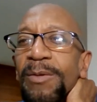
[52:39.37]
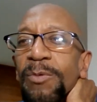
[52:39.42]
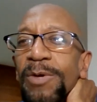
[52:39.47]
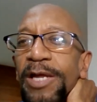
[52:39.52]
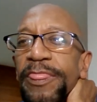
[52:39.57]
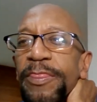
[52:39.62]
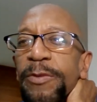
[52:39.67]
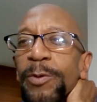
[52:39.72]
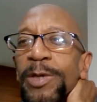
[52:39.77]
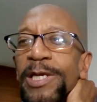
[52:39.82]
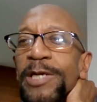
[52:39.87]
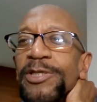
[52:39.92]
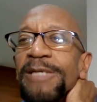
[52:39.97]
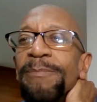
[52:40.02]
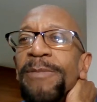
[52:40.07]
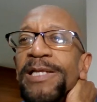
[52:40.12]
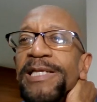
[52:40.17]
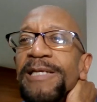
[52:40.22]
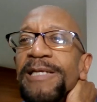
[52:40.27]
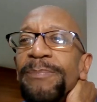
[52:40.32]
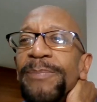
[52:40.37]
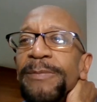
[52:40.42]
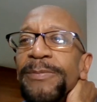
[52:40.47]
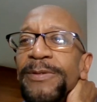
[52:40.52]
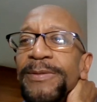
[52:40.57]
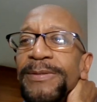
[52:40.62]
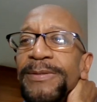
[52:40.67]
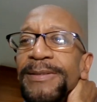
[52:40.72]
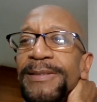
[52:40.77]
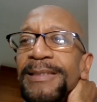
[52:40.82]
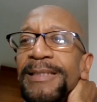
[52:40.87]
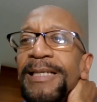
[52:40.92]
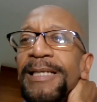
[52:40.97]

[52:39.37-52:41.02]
Got 300 million people.